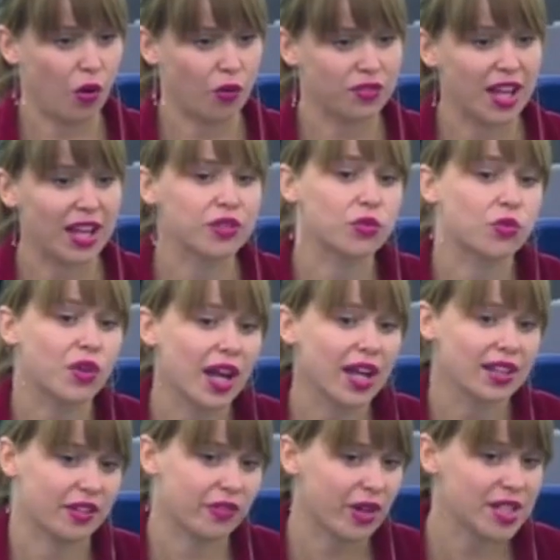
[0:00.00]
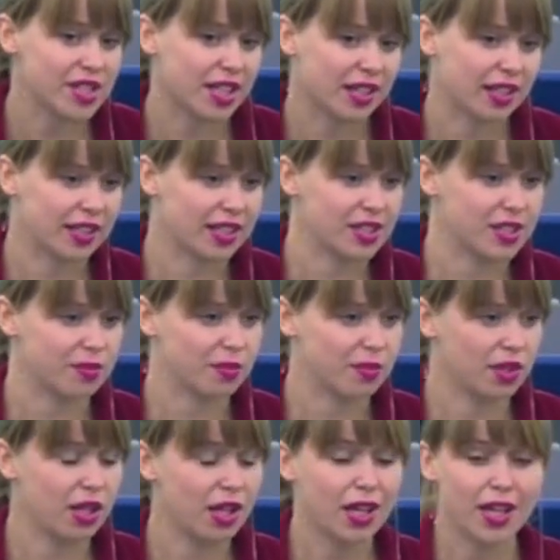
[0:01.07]
of that
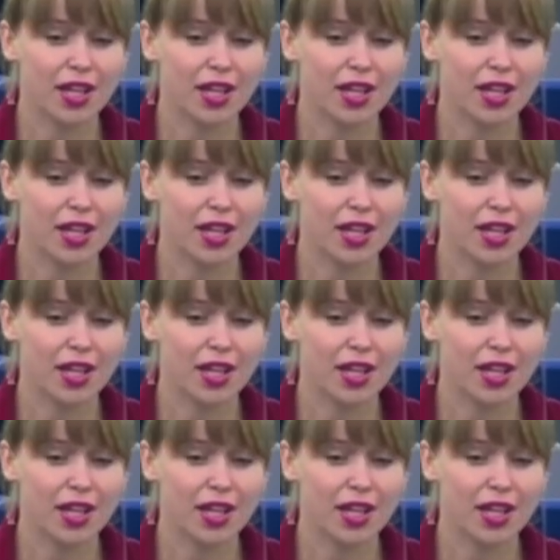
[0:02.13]
radicalism?